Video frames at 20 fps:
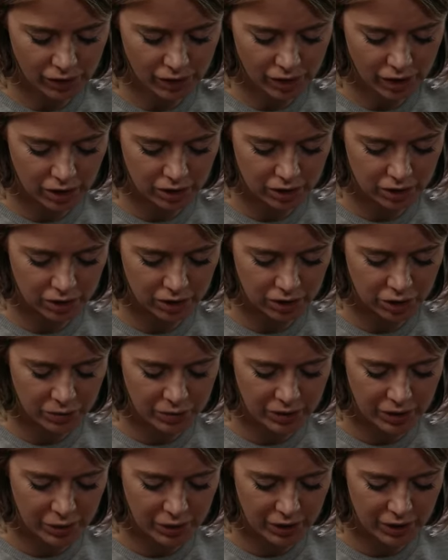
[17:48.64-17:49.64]
I told
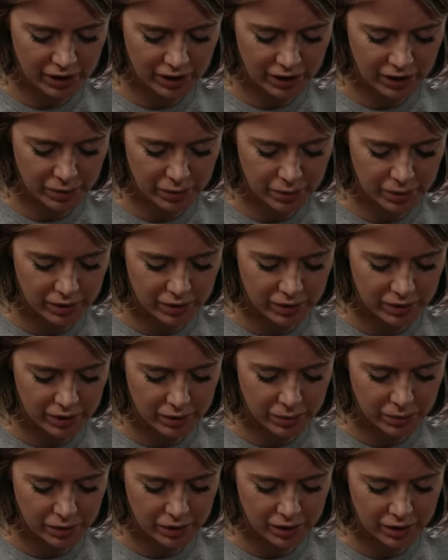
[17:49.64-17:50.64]
them they were getting their
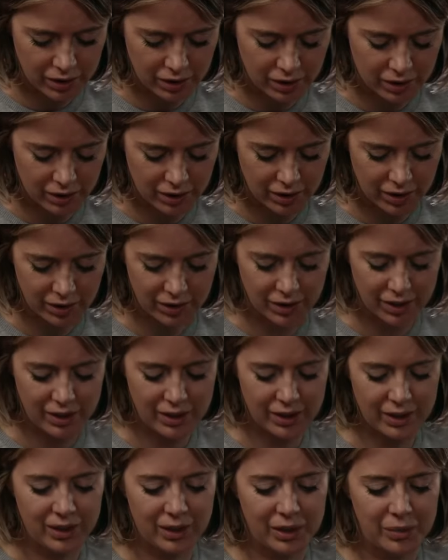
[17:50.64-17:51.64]
birthday presents and now they
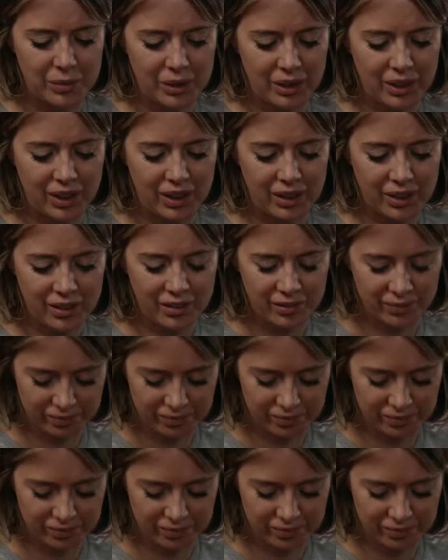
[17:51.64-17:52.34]
think I'm a liar.